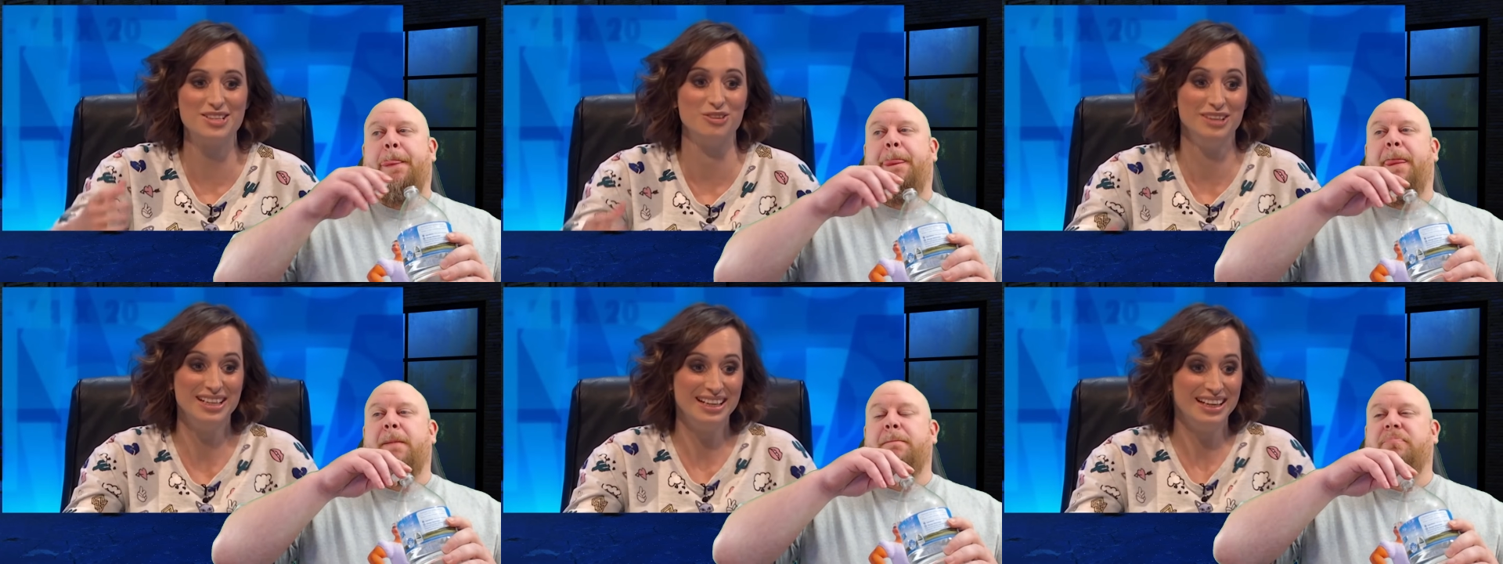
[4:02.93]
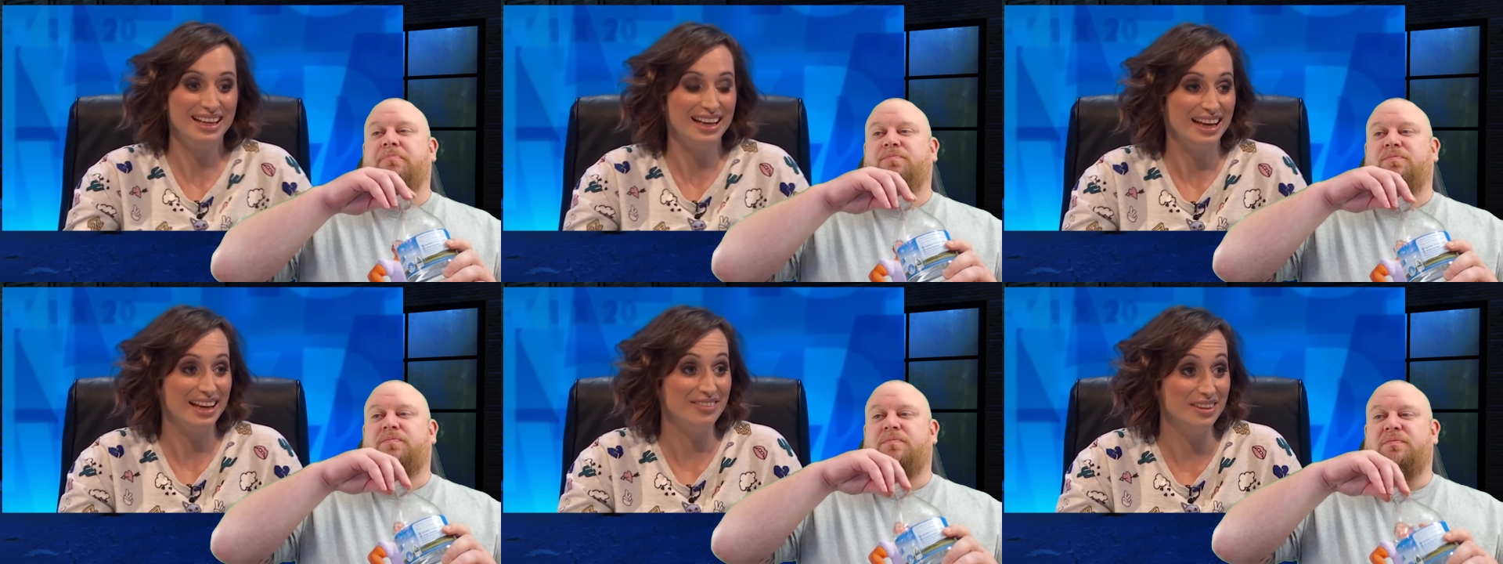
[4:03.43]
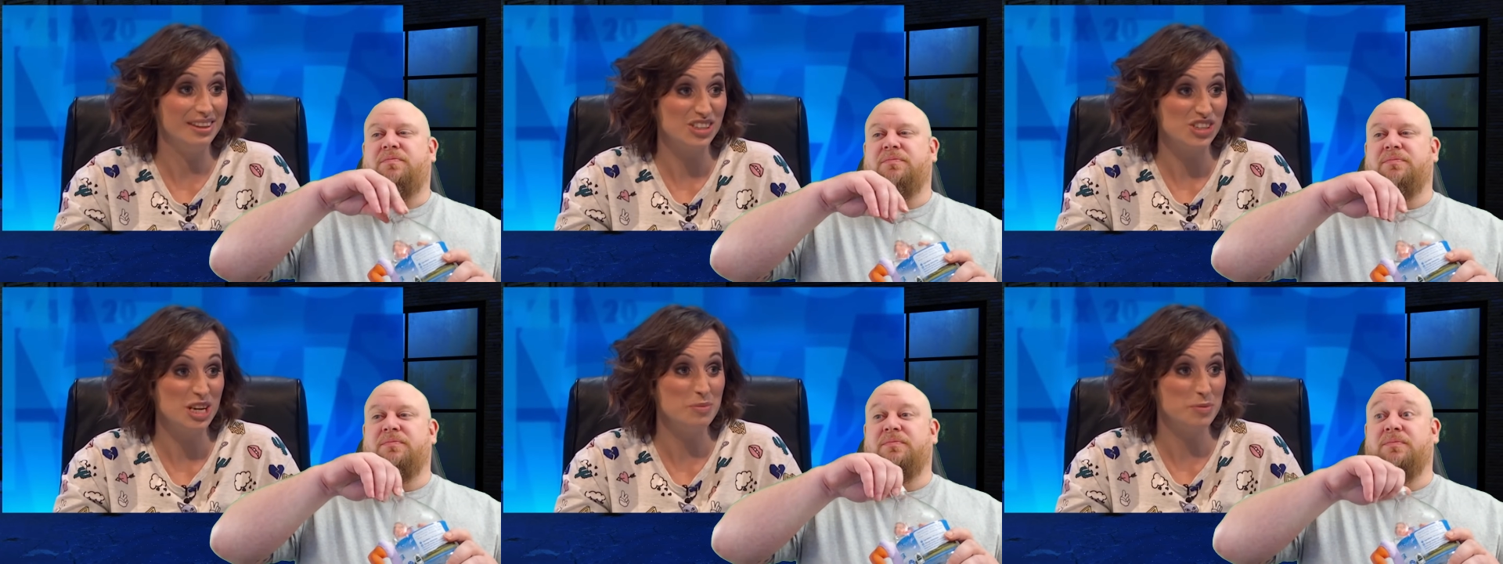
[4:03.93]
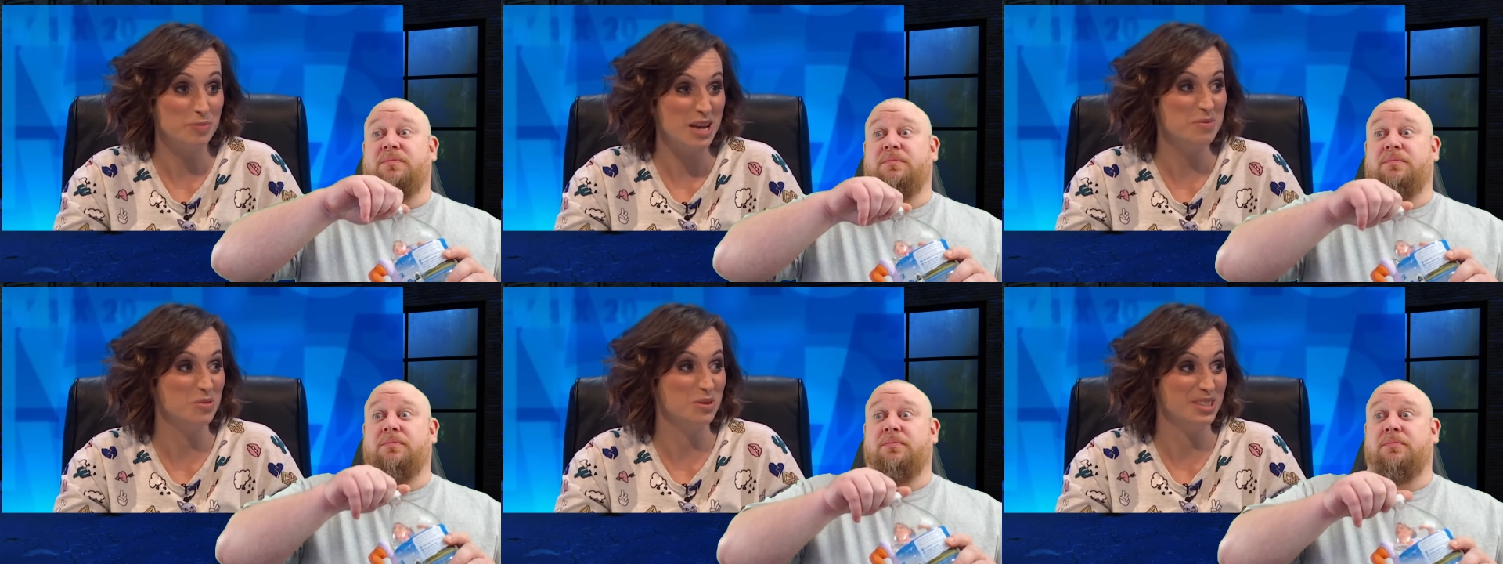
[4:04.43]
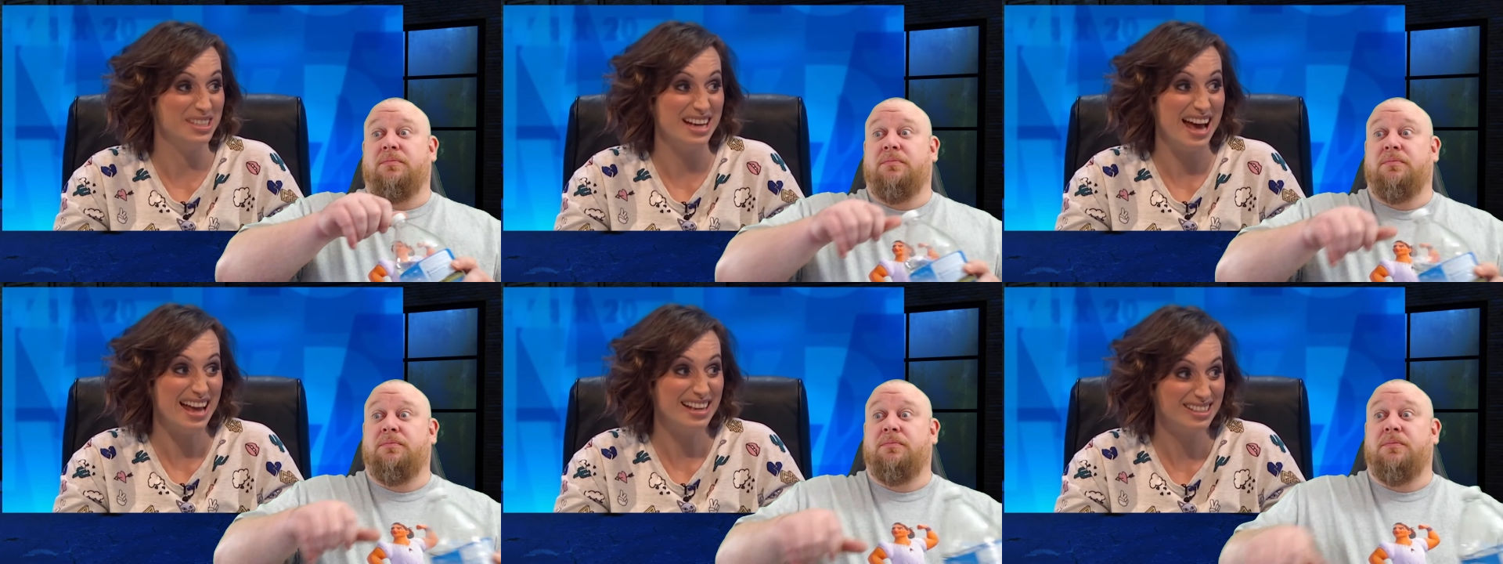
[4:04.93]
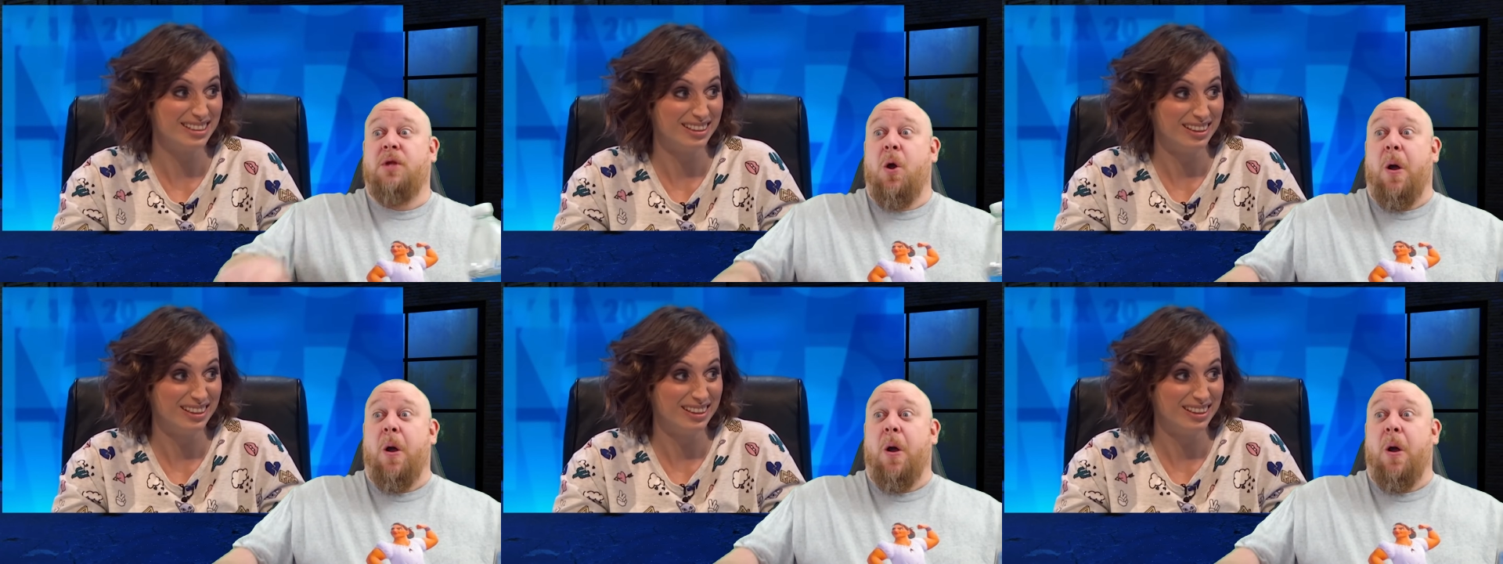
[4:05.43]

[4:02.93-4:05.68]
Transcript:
Speaker 1: and stuff. And the sheep's baby was dead.